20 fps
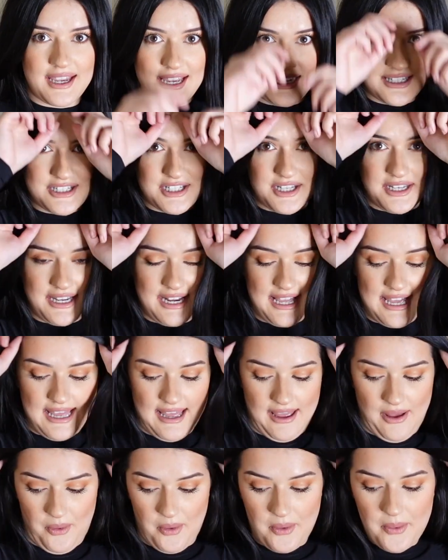Okay, so
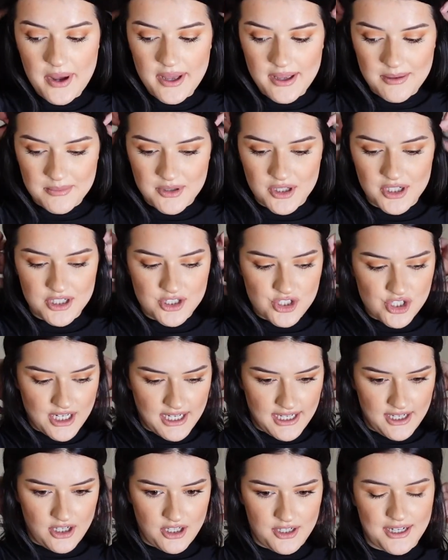now I'm gonna
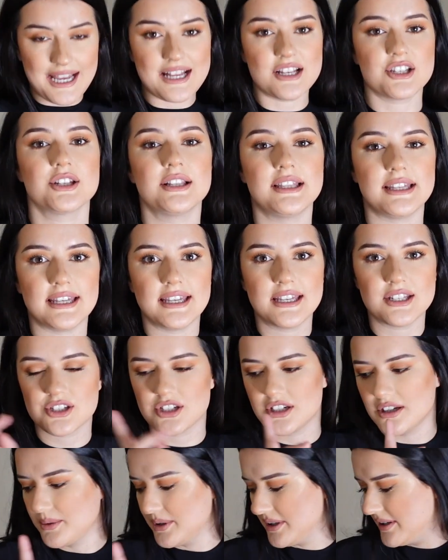try on, actually,
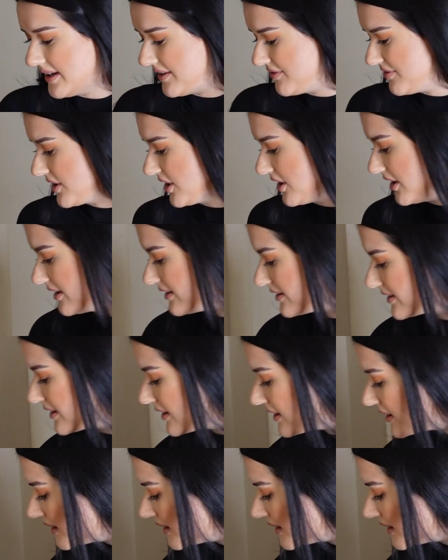do you know what? I forgot.